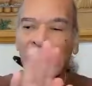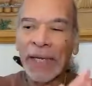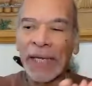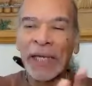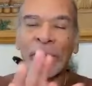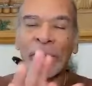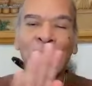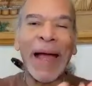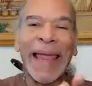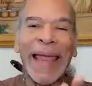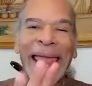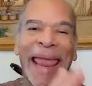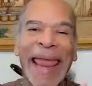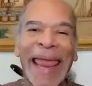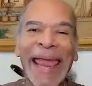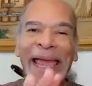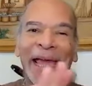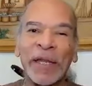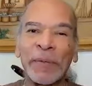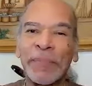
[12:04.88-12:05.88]
in my
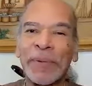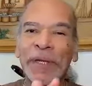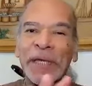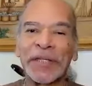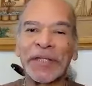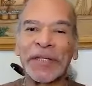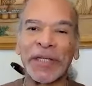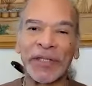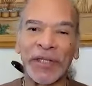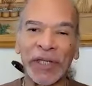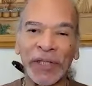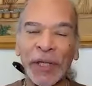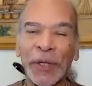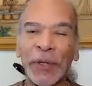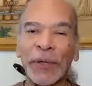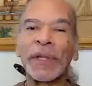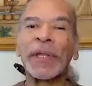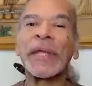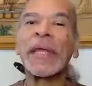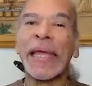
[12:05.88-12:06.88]
hand, because
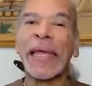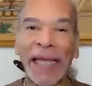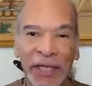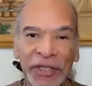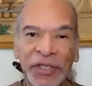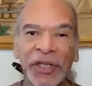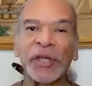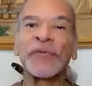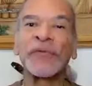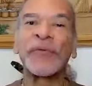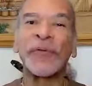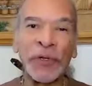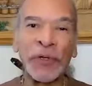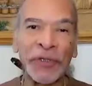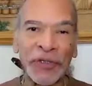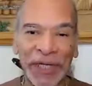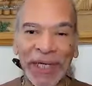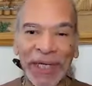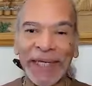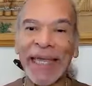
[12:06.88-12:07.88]
it's
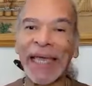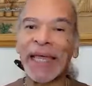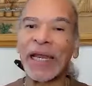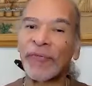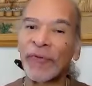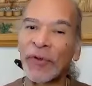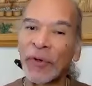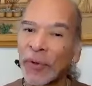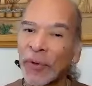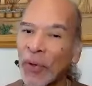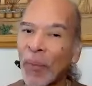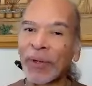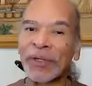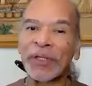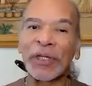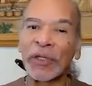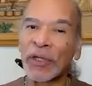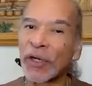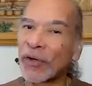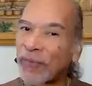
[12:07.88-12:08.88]
confusing. Again, if you don't know
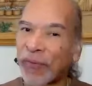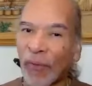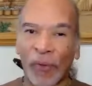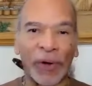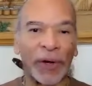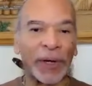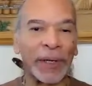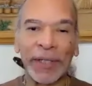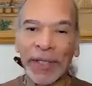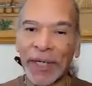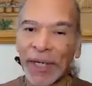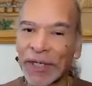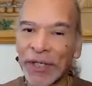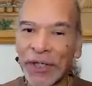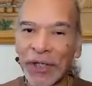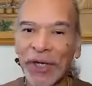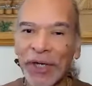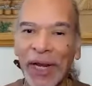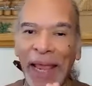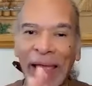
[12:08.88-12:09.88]
what to look for,
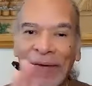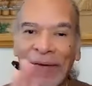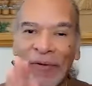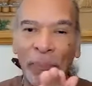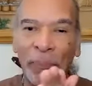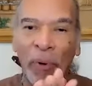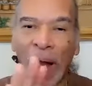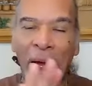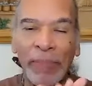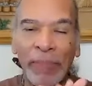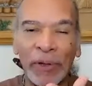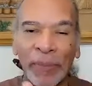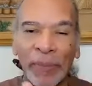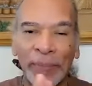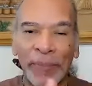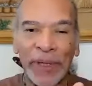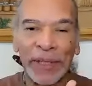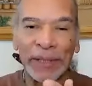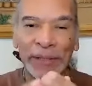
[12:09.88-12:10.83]
you're gonna have a problem.